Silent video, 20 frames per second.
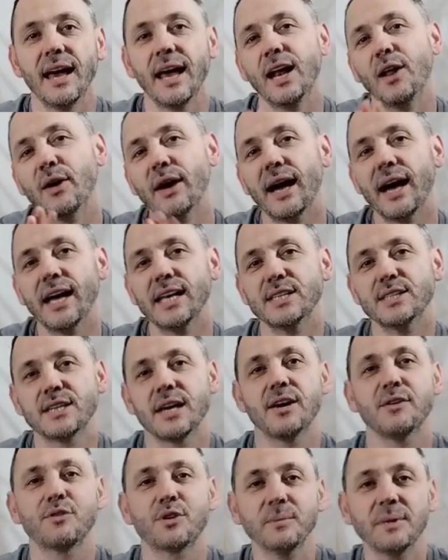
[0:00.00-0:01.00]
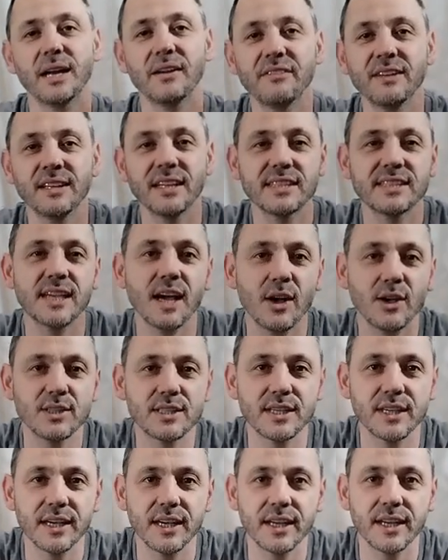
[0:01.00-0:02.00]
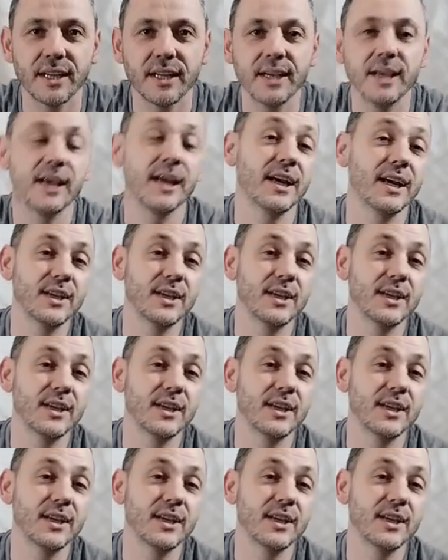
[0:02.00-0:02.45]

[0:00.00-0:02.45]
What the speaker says: Hello guys, from the Lavender's house here.